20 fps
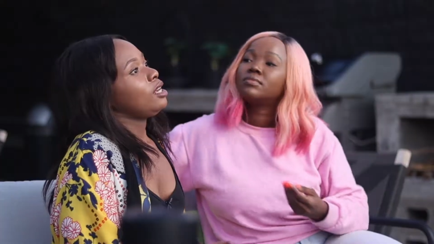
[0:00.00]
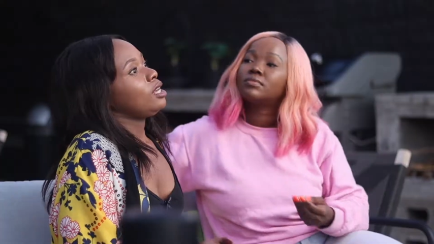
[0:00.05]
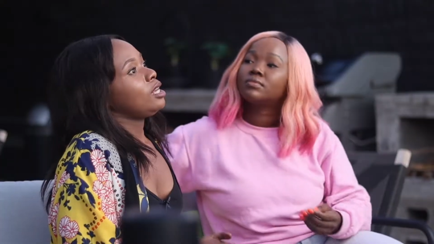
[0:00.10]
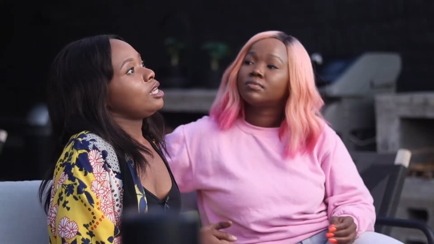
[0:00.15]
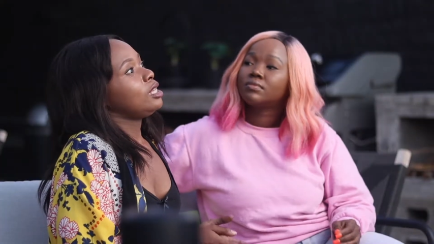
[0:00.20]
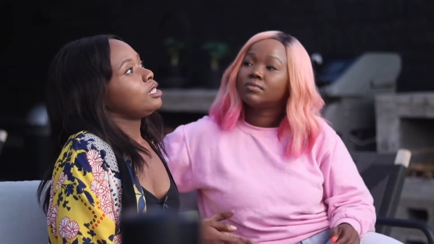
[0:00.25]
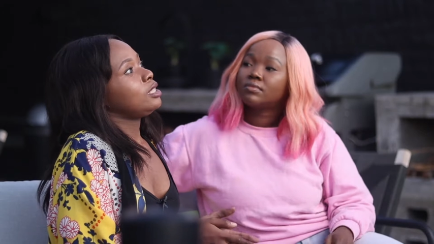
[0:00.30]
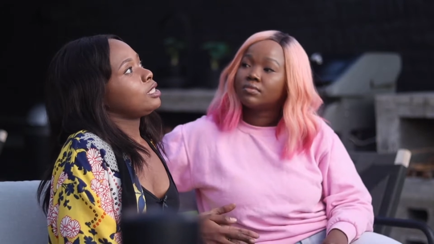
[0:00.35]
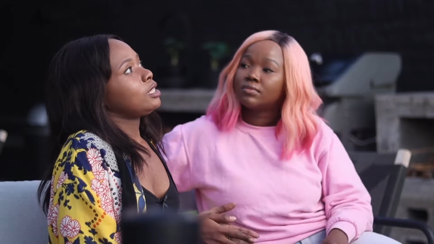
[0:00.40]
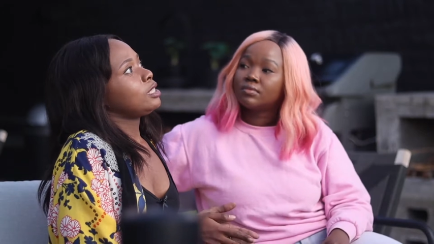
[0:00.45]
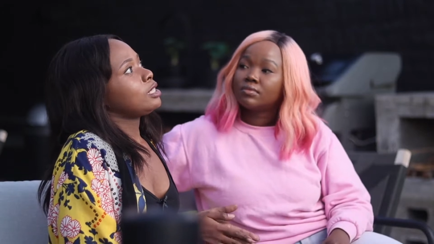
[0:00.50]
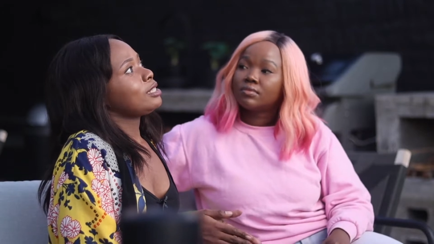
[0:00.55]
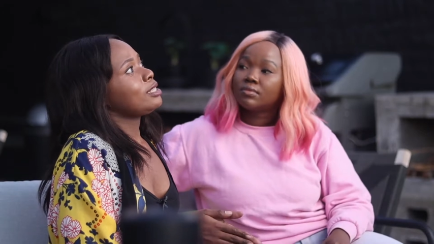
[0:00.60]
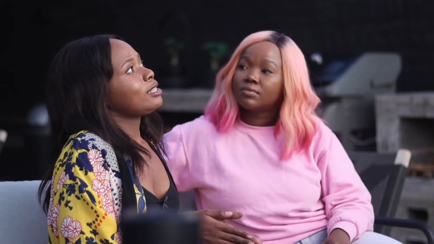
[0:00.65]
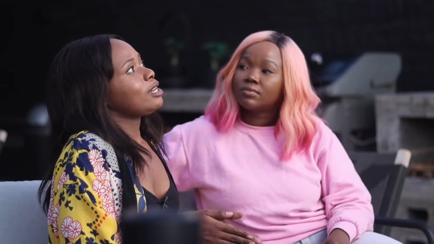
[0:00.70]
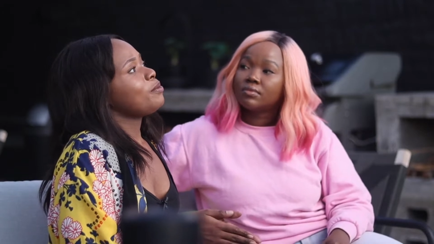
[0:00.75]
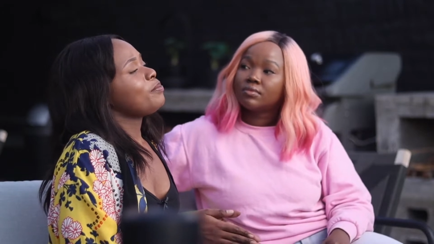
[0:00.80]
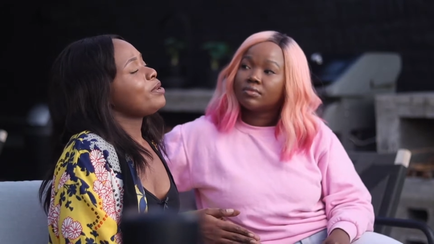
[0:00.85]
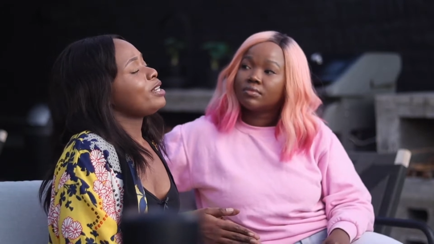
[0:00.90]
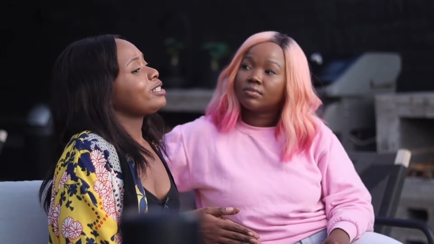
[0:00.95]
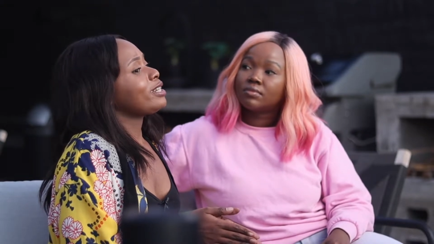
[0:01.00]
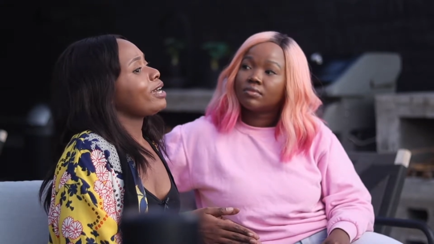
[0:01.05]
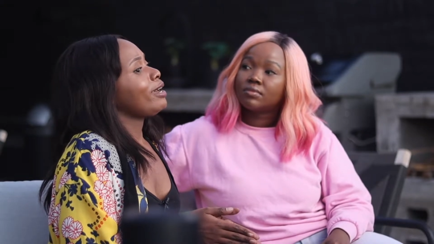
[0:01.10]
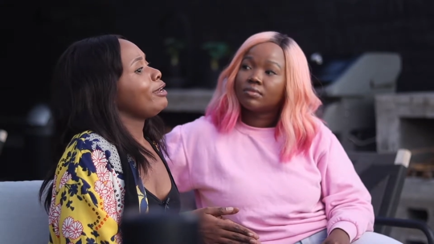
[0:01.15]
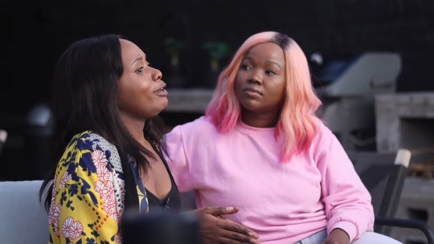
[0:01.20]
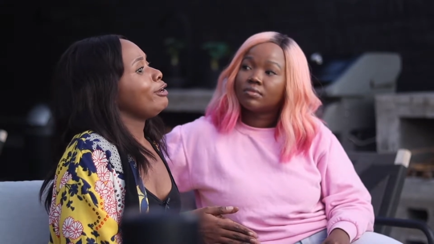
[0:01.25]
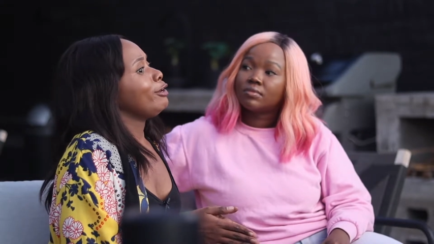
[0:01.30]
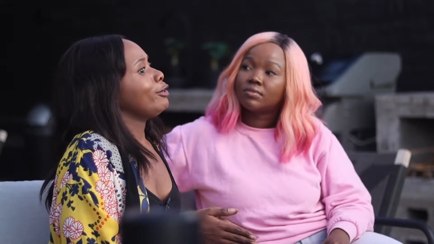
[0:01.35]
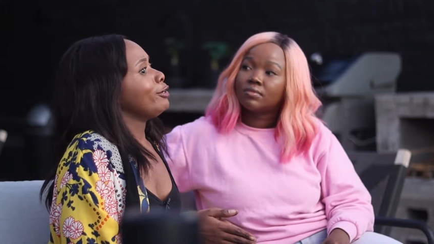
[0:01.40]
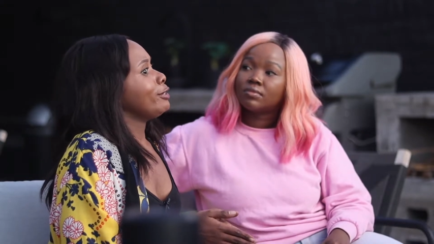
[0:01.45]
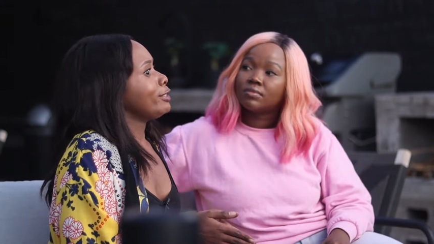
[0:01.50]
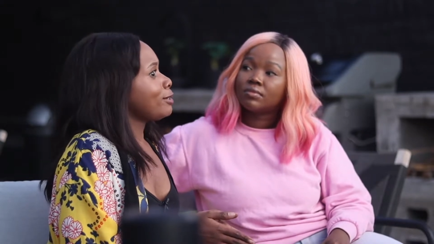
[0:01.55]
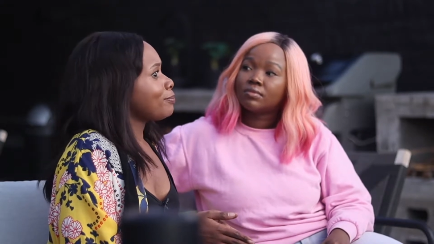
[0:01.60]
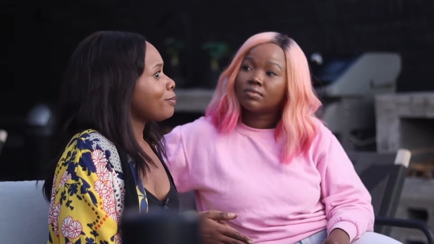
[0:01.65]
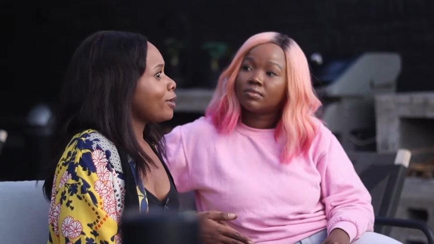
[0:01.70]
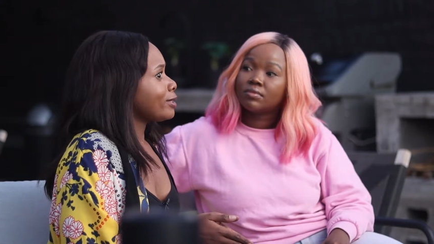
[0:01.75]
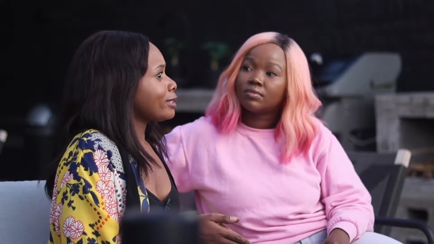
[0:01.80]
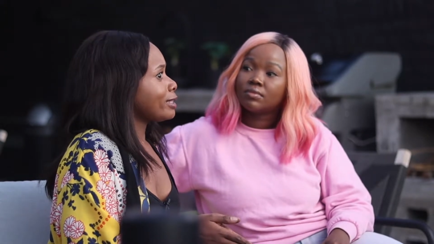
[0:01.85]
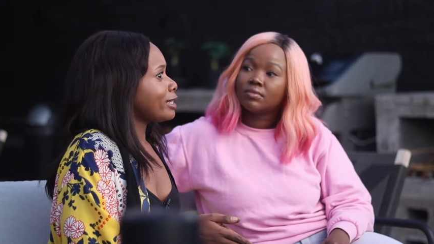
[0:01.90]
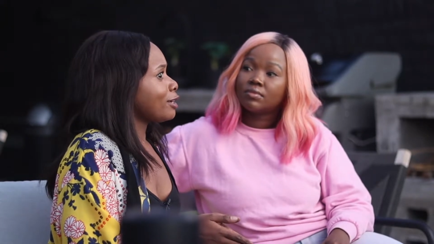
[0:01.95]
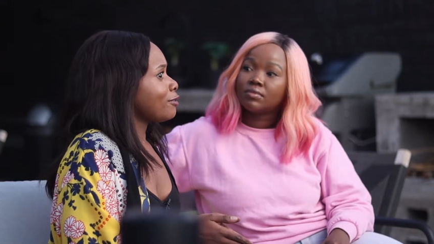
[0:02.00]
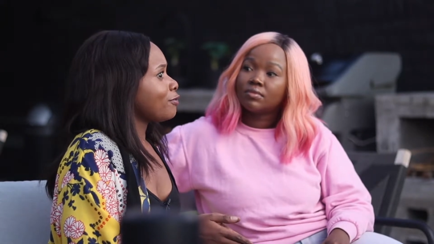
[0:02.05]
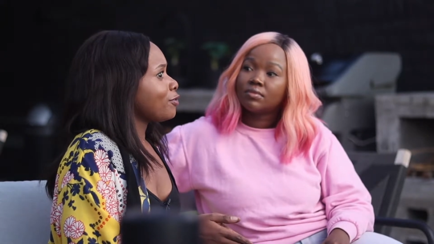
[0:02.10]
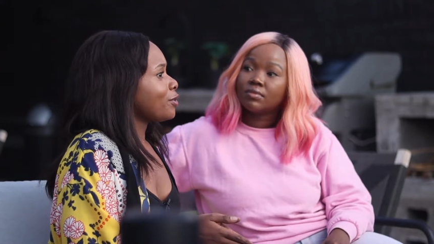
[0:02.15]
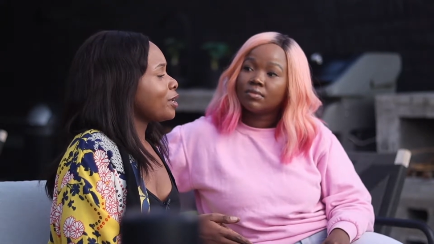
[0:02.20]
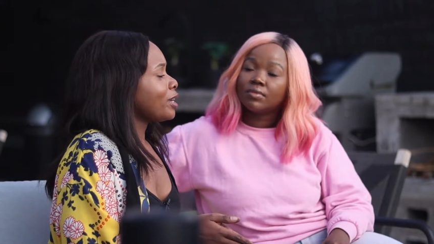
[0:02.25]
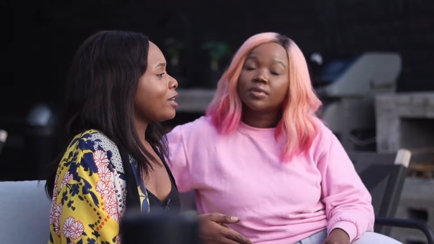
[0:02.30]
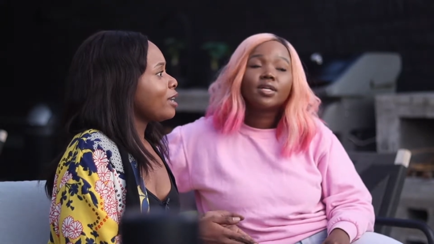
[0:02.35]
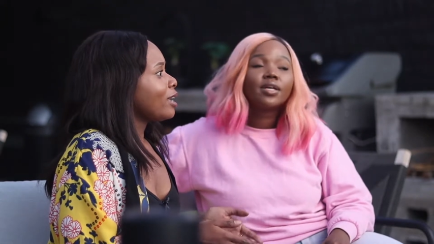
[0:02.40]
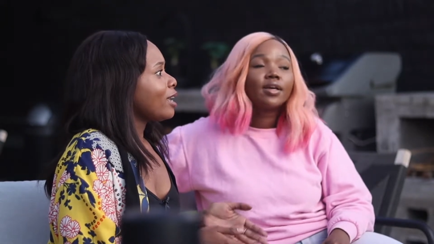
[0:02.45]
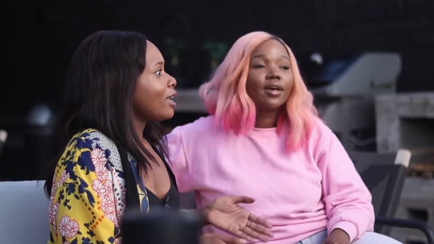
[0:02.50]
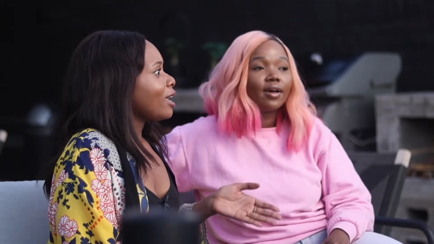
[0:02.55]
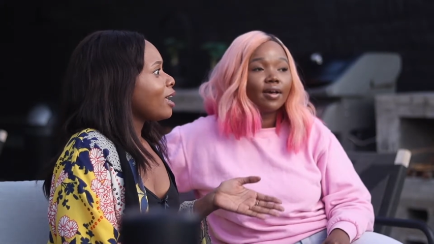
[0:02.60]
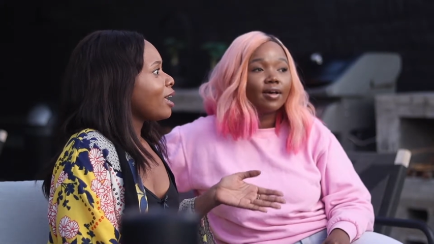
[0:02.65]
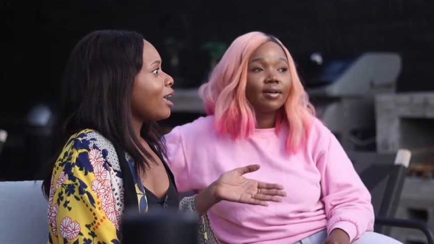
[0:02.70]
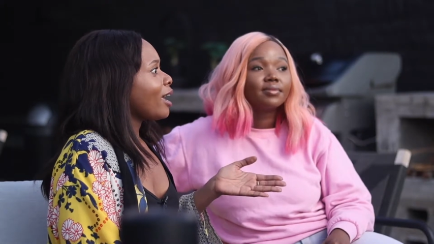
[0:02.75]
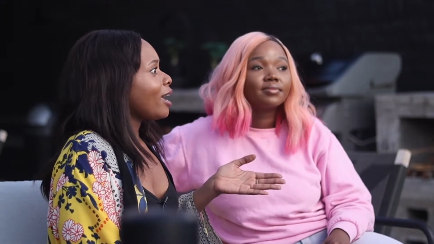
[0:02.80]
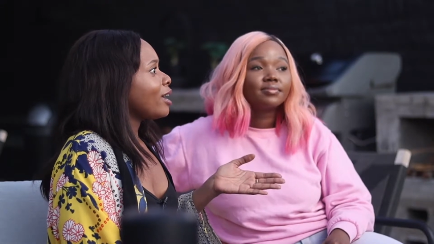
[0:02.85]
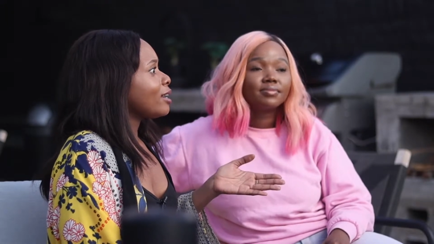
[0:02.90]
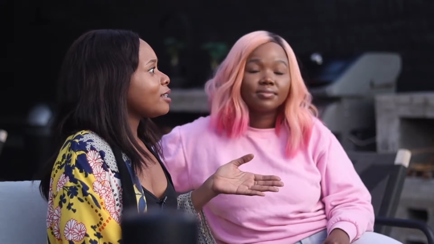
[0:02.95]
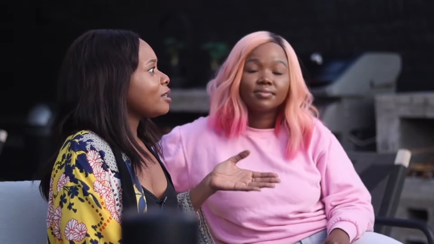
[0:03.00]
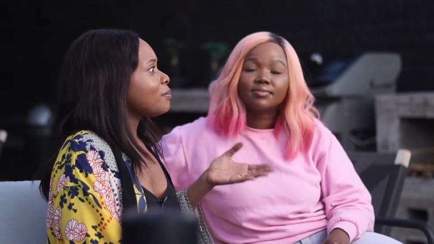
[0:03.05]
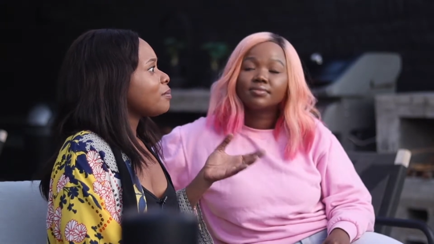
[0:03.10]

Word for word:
Speaker 1: is just how much I learned about slavery. Yeah. And it